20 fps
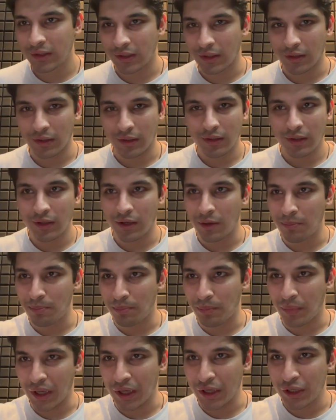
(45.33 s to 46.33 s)
here a
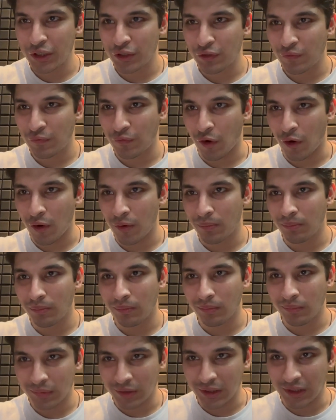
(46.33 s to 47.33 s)
page
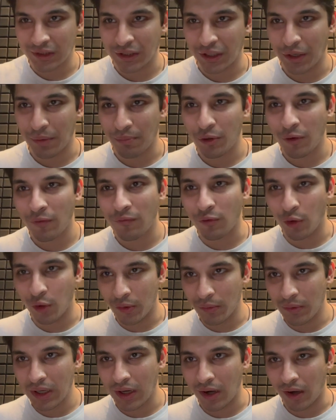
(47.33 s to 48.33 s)
from the script of
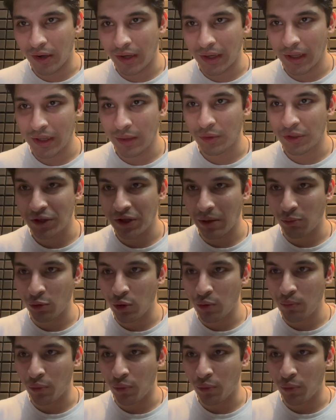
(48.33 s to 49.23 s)
Good Will Hunting, which I'm going to